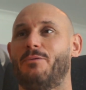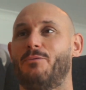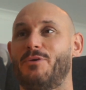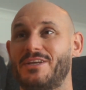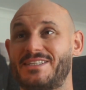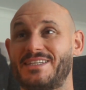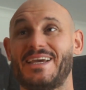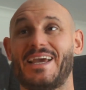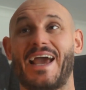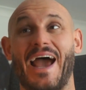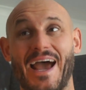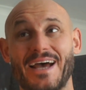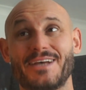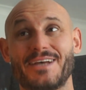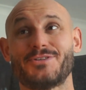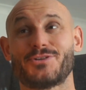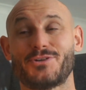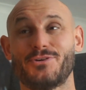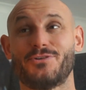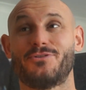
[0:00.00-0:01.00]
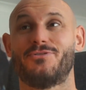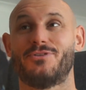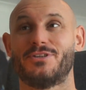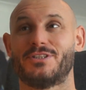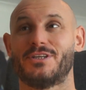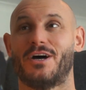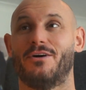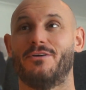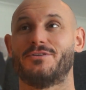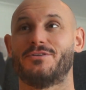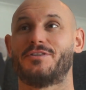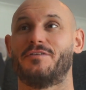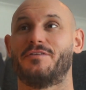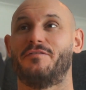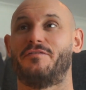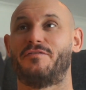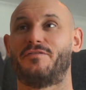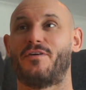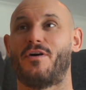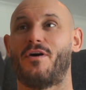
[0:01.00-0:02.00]
We see as good results
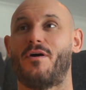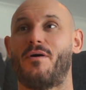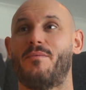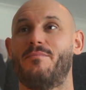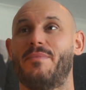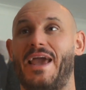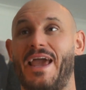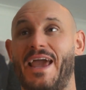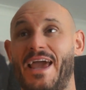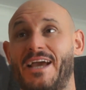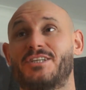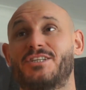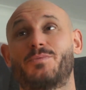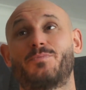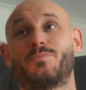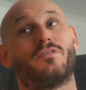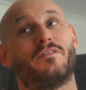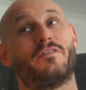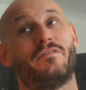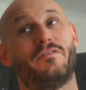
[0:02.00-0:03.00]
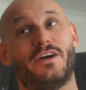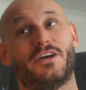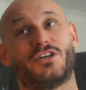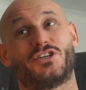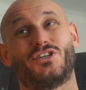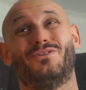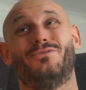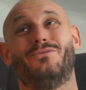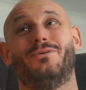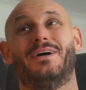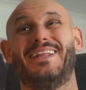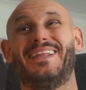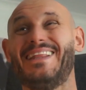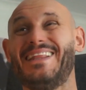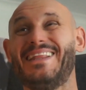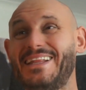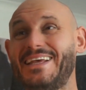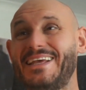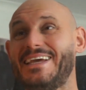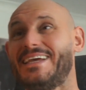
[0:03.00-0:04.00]
from ex-professional
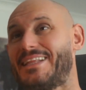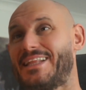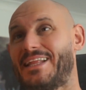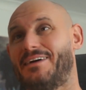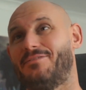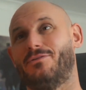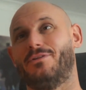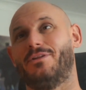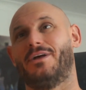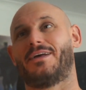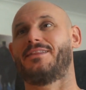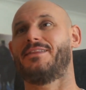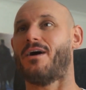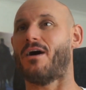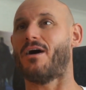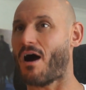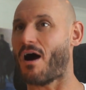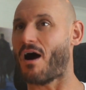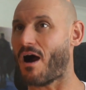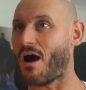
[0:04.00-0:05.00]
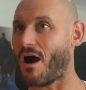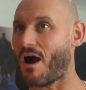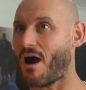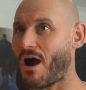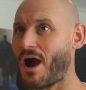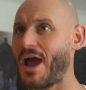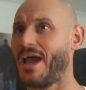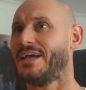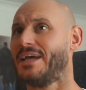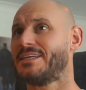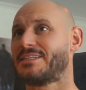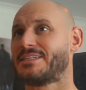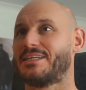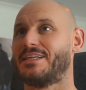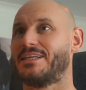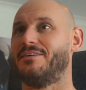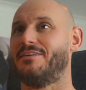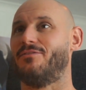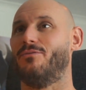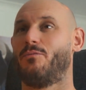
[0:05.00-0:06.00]
elite level, like the highest
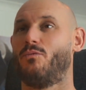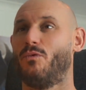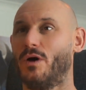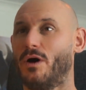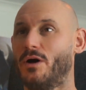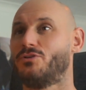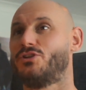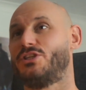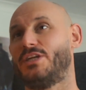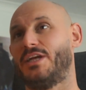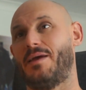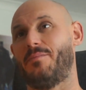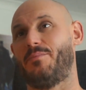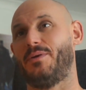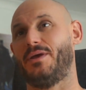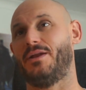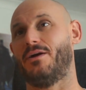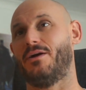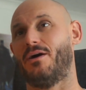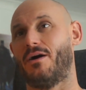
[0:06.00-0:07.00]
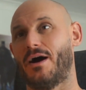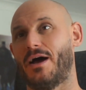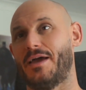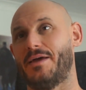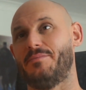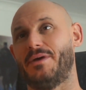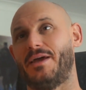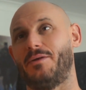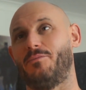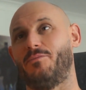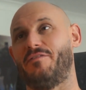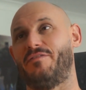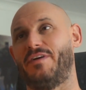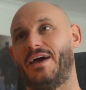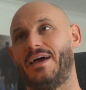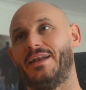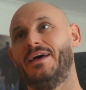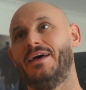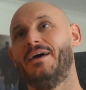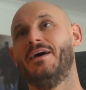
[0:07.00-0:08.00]
level. We've had world champion Ironmen.
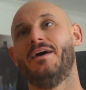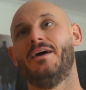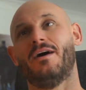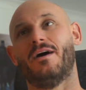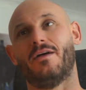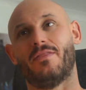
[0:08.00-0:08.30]
We've had,